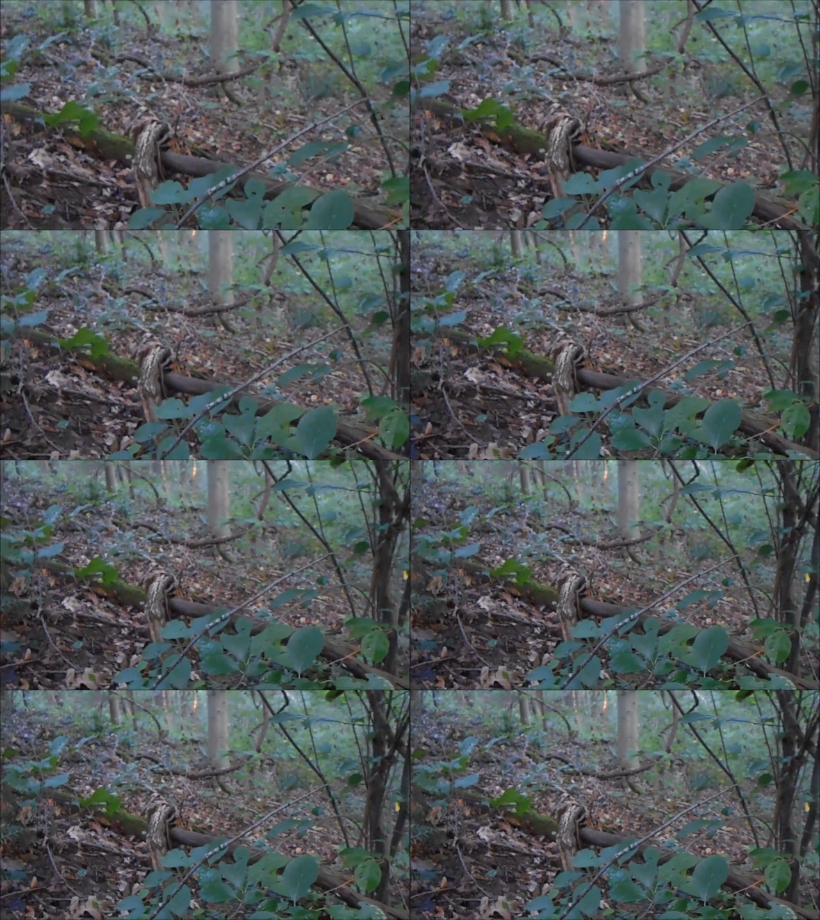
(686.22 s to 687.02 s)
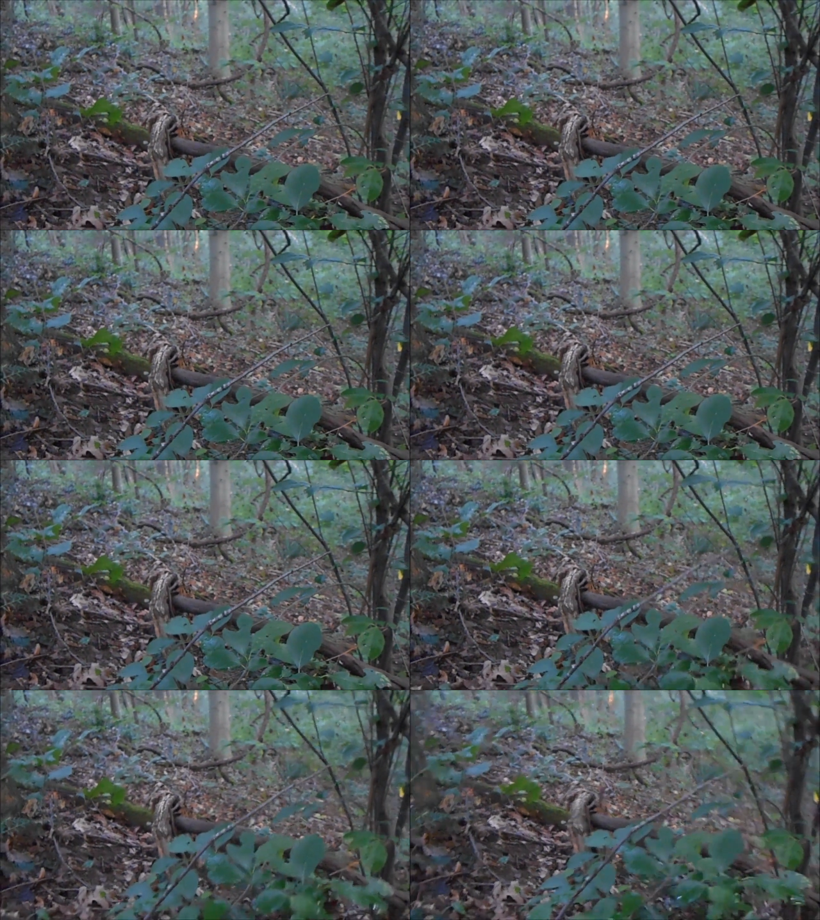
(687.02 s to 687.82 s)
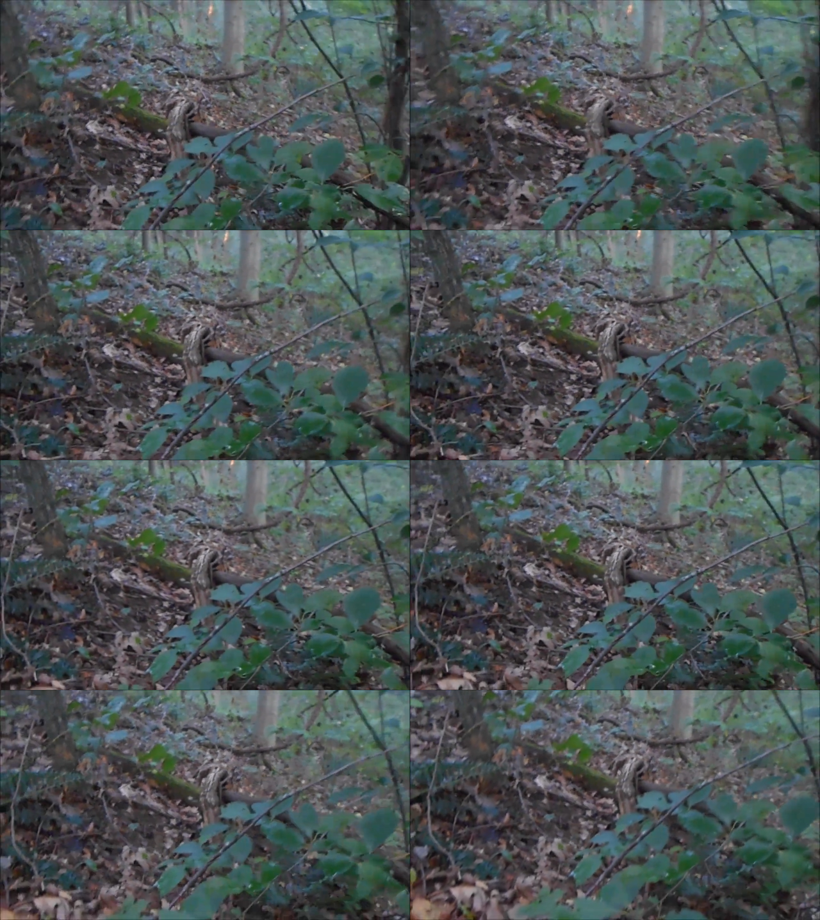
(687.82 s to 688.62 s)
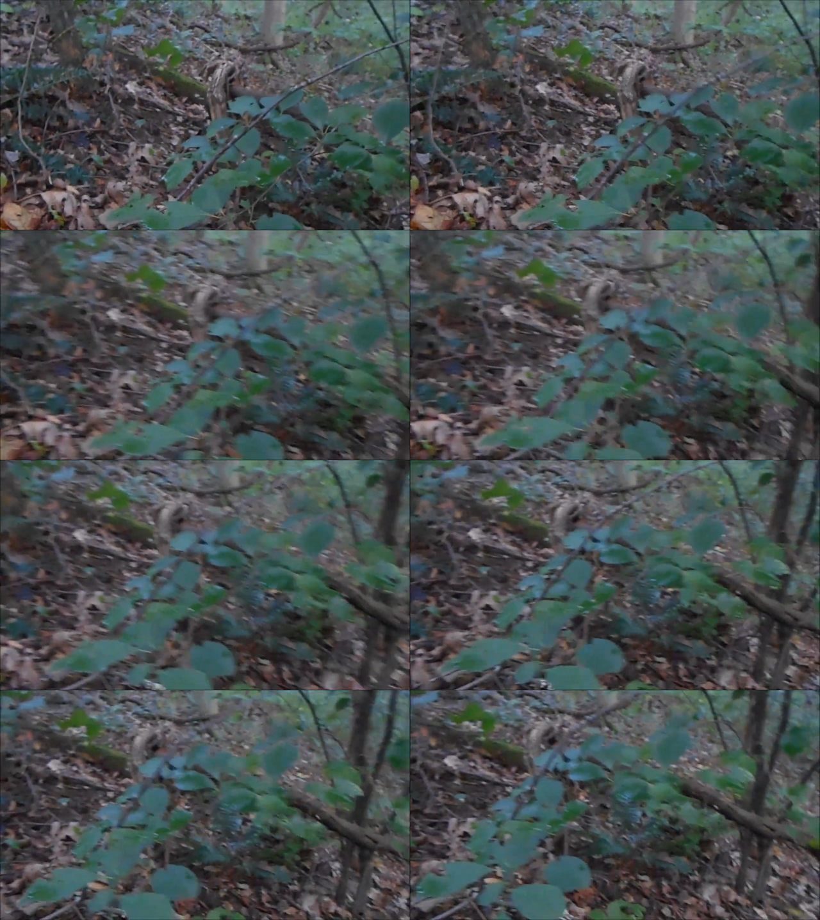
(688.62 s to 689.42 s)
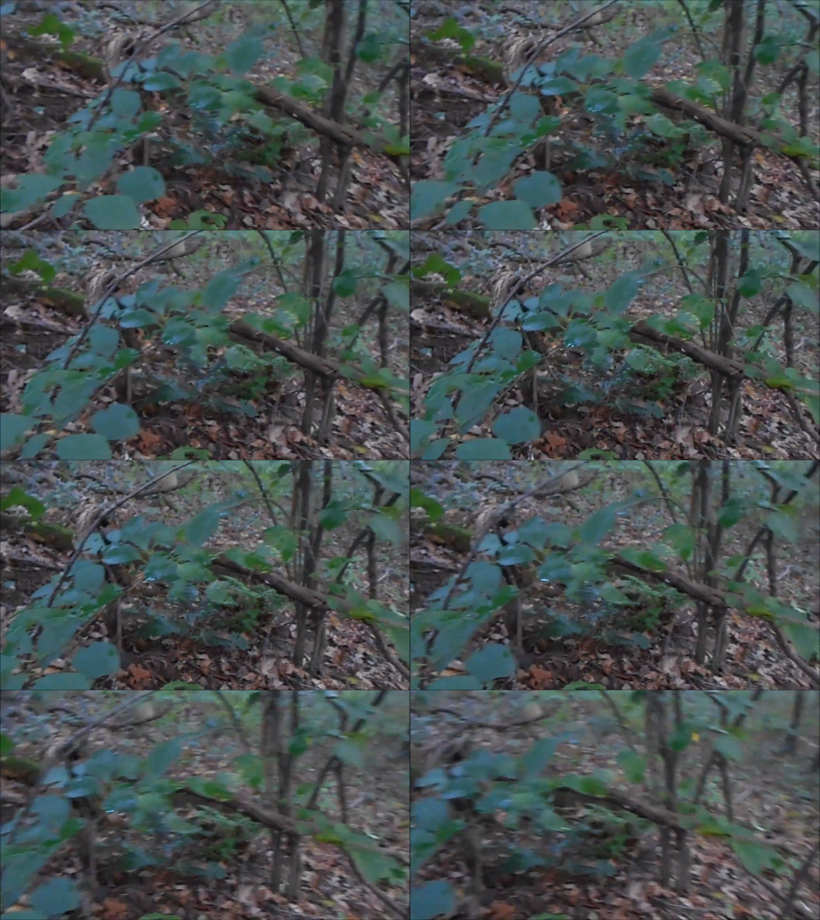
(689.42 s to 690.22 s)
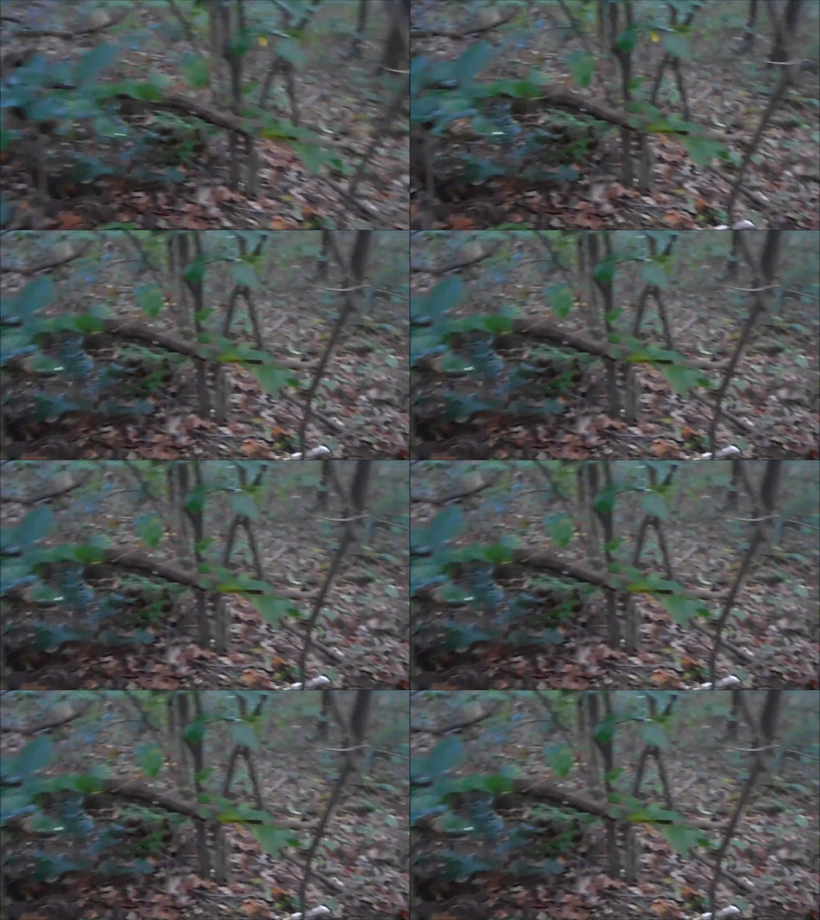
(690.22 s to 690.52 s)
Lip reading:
(no speaker visible)